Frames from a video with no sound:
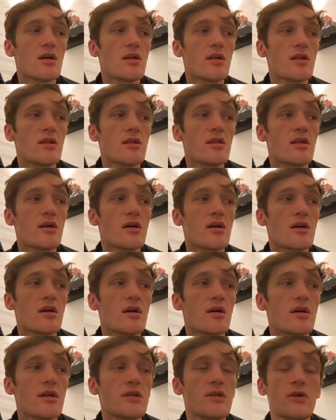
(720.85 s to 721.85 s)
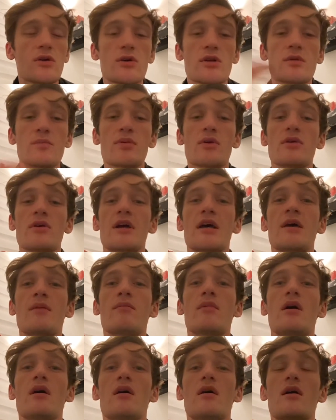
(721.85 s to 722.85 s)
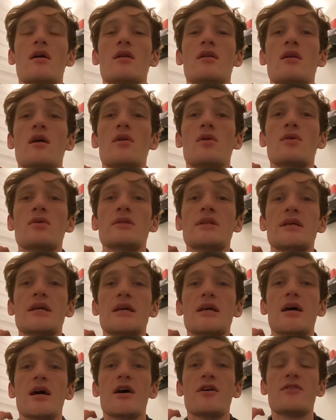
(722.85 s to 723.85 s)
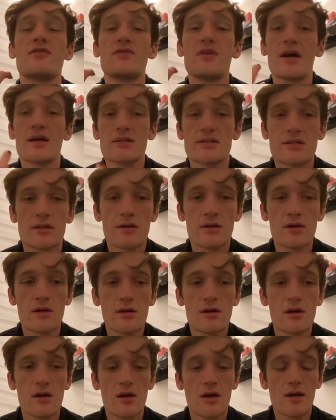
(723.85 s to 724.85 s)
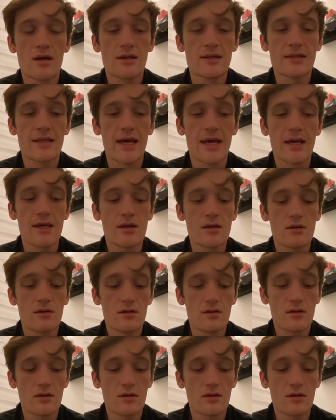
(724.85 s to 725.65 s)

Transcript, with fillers: the Jurda Parem not only affects her, like,